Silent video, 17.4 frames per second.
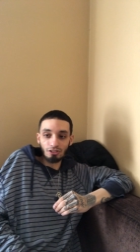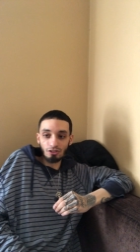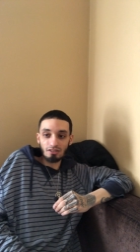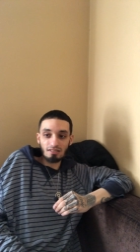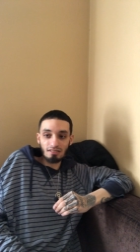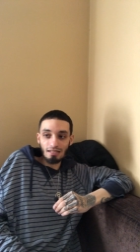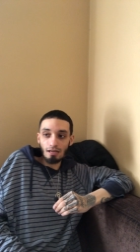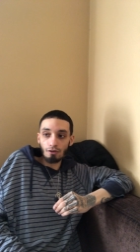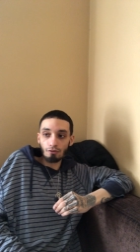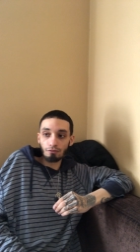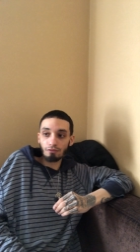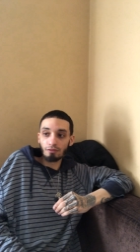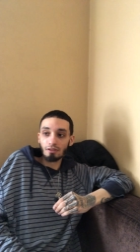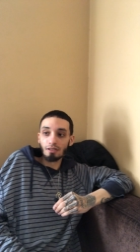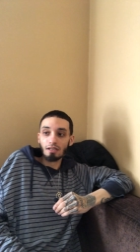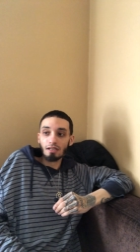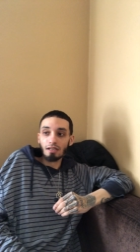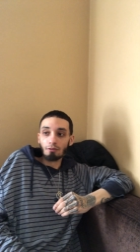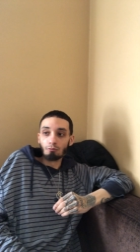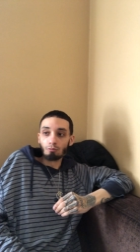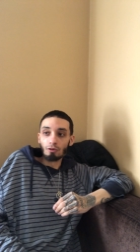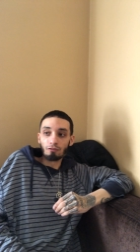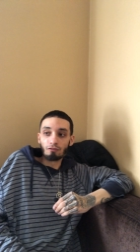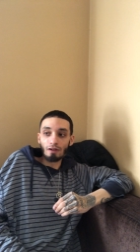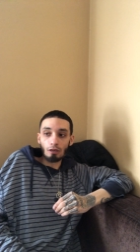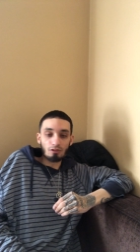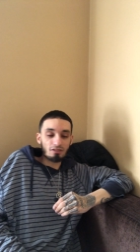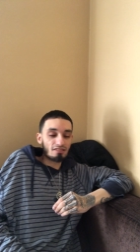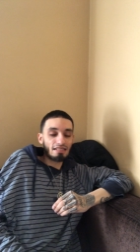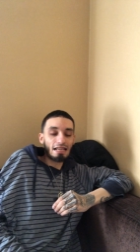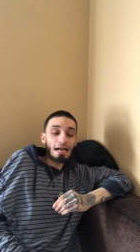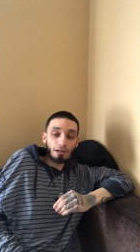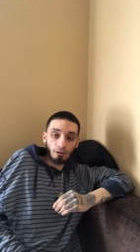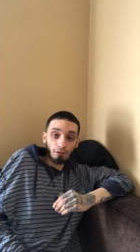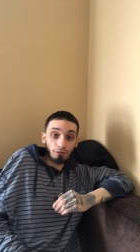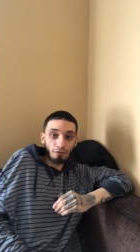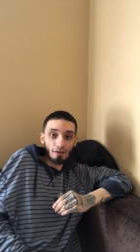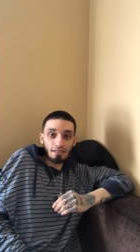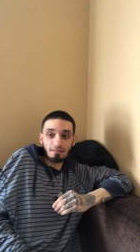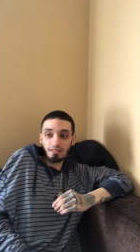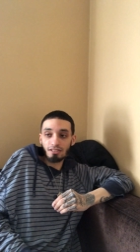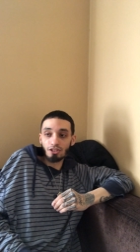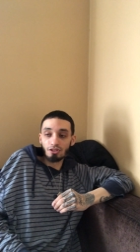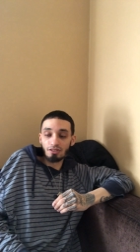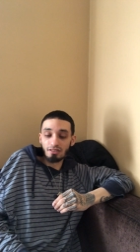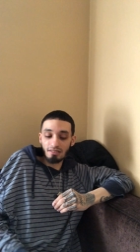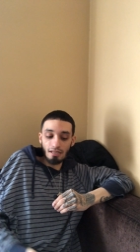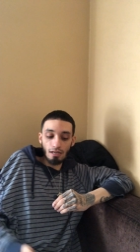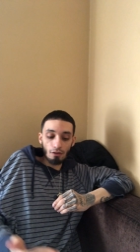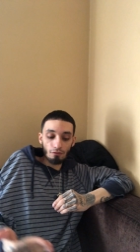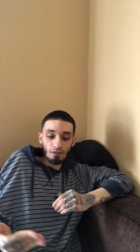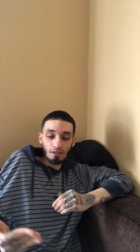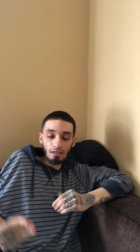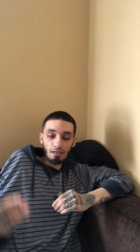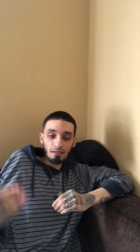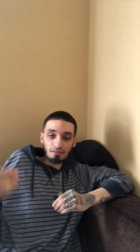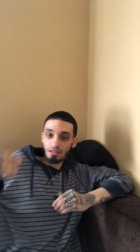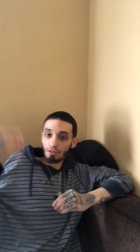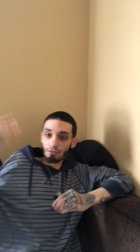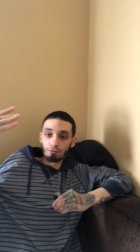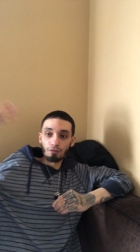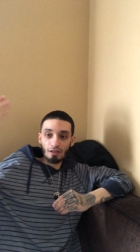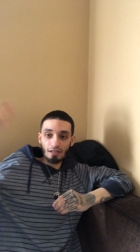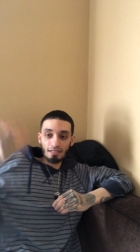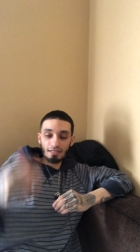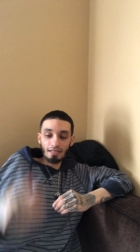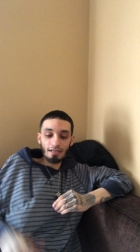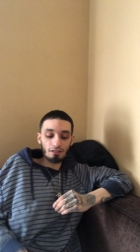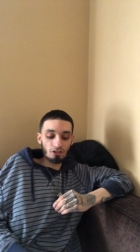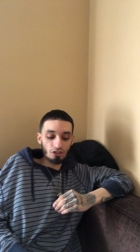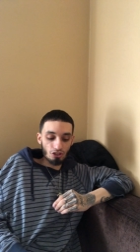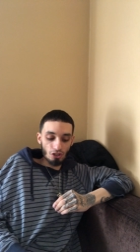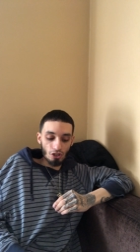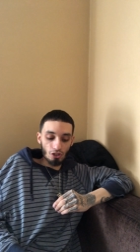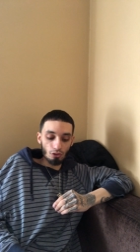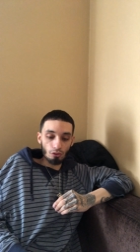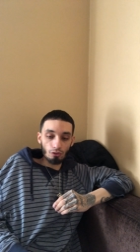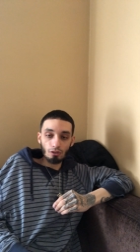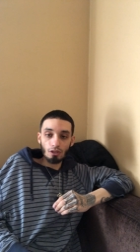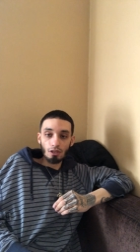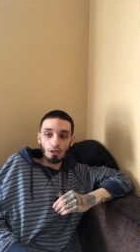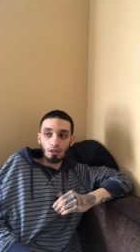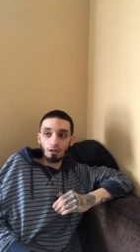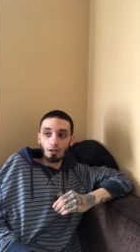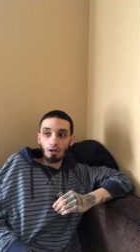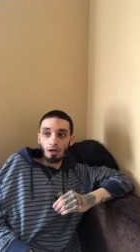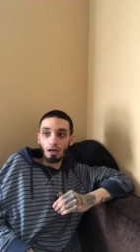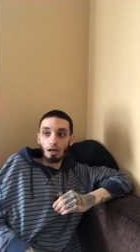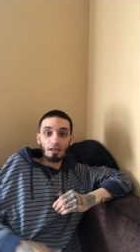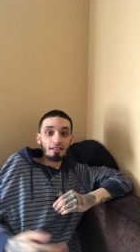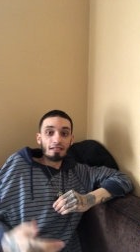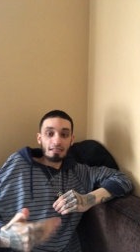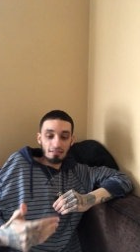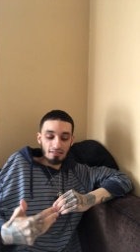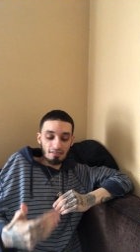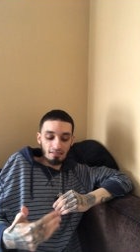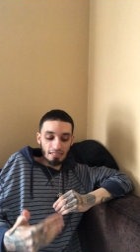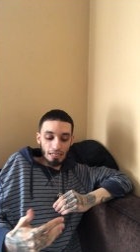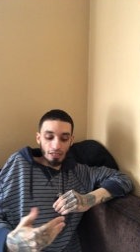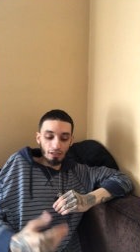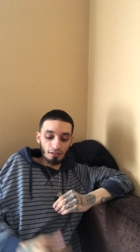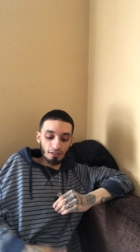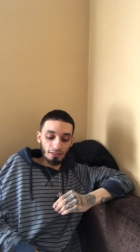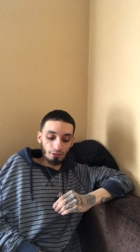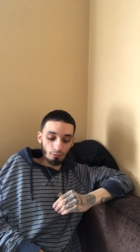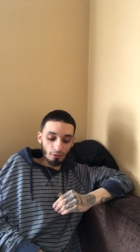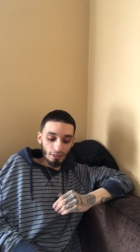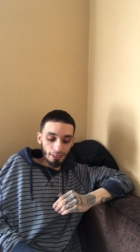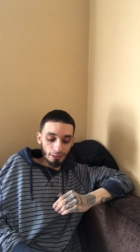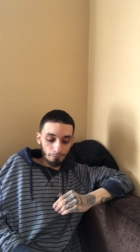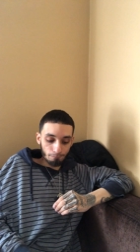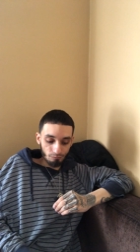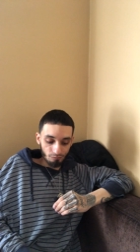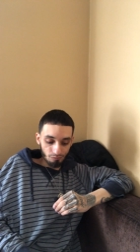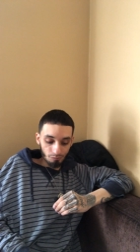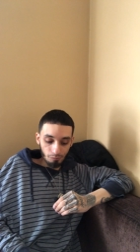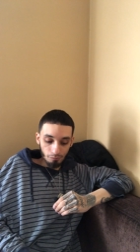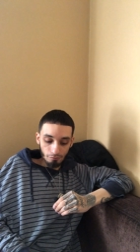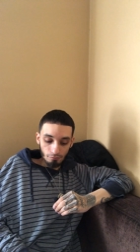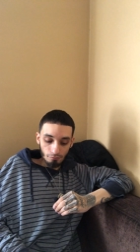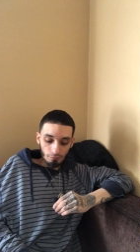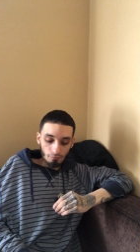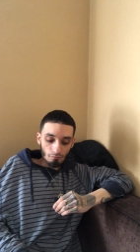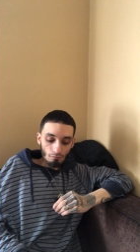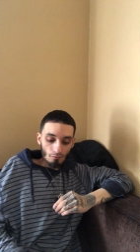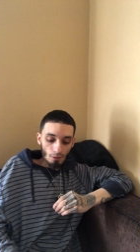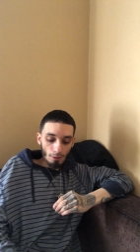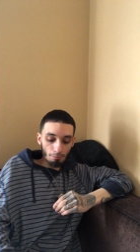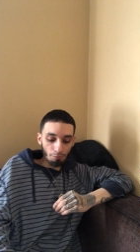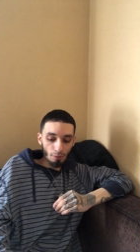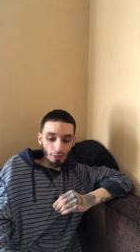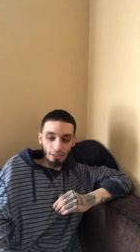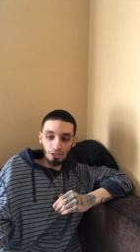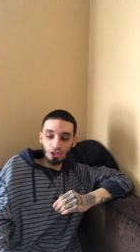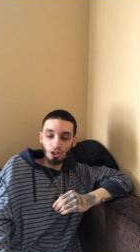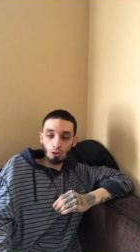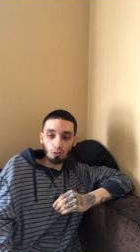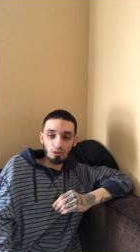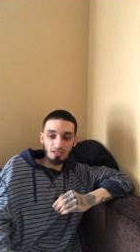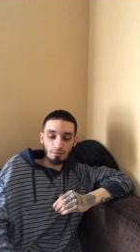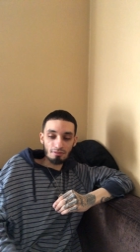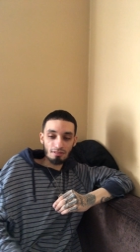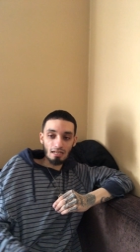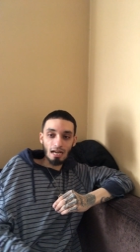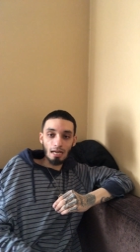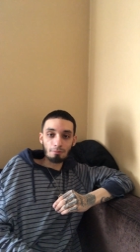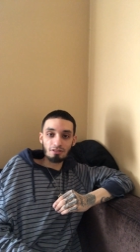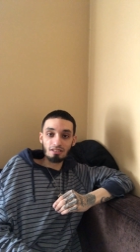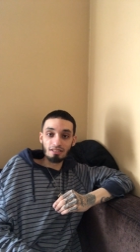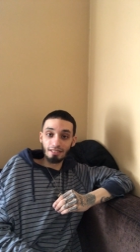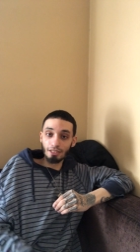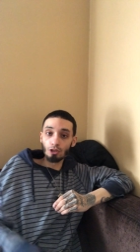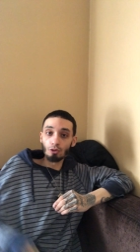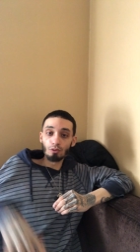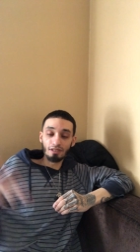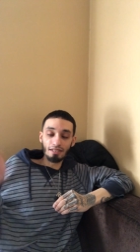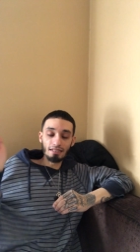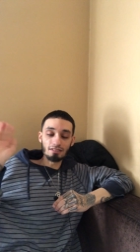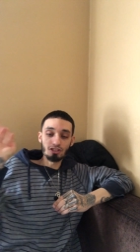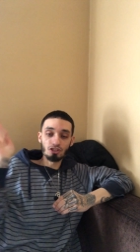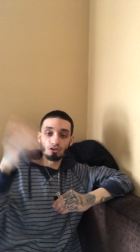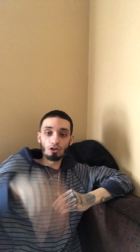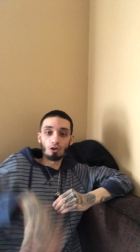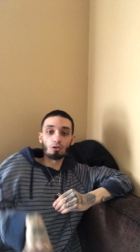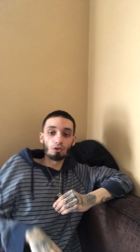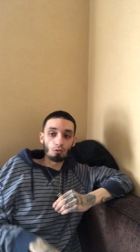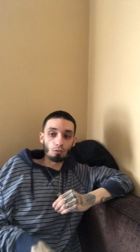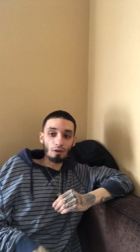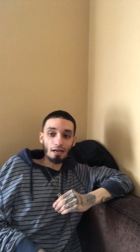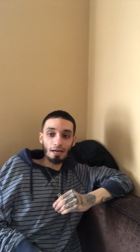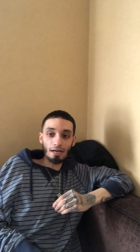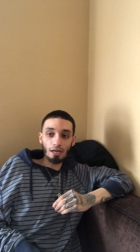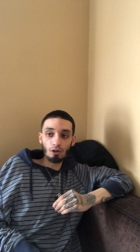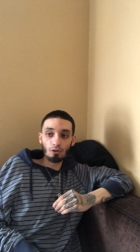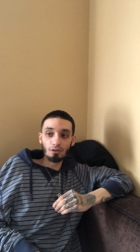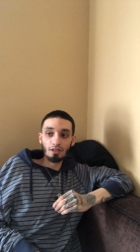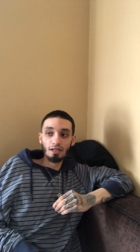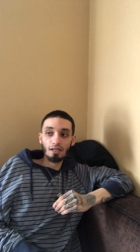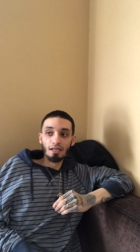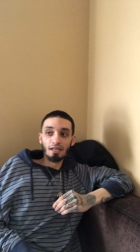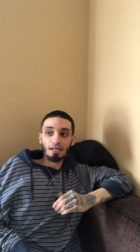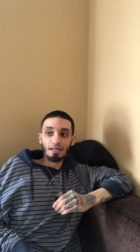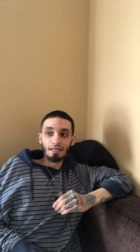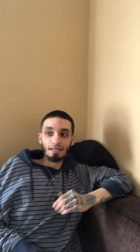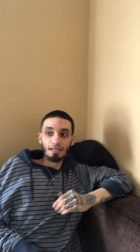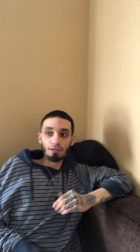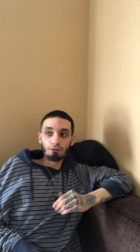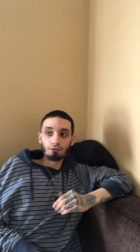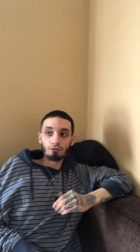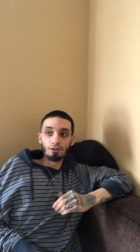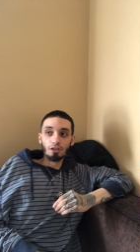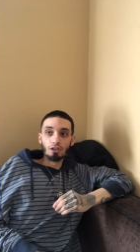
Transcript: yourself without sacrificing yourself to the fucking external unnecessarily, right? But, you know, sometimes guilt gets thrown around if